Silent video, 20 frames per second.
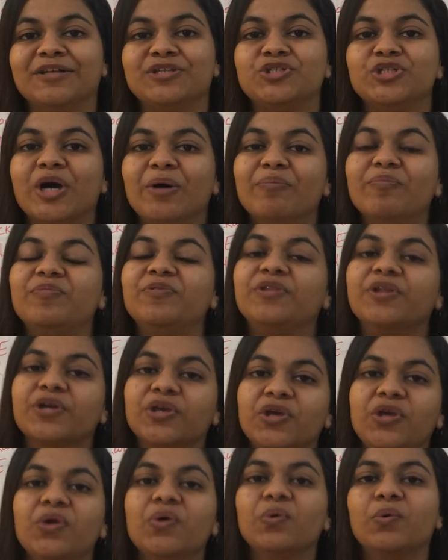jump the
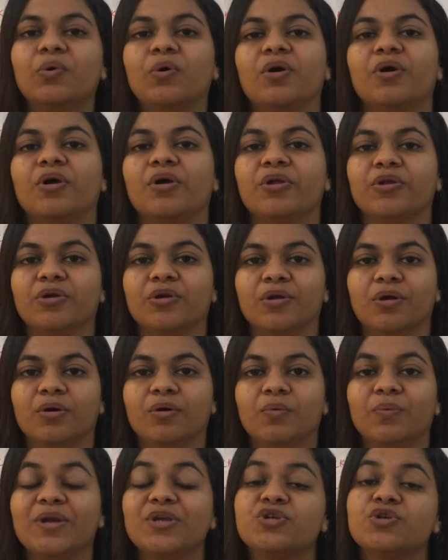queue, or, you
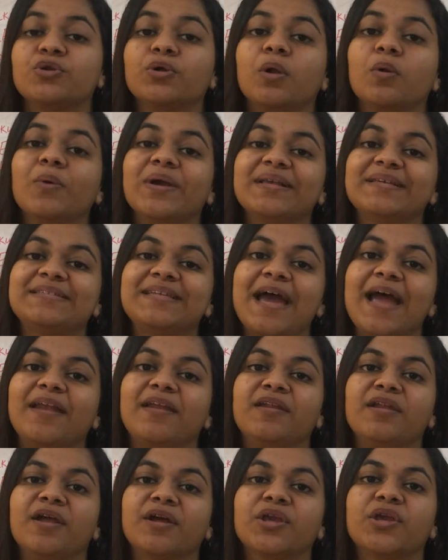know, we should always
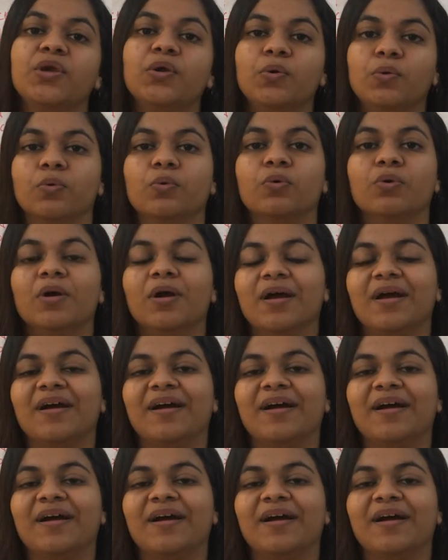stand in a queue.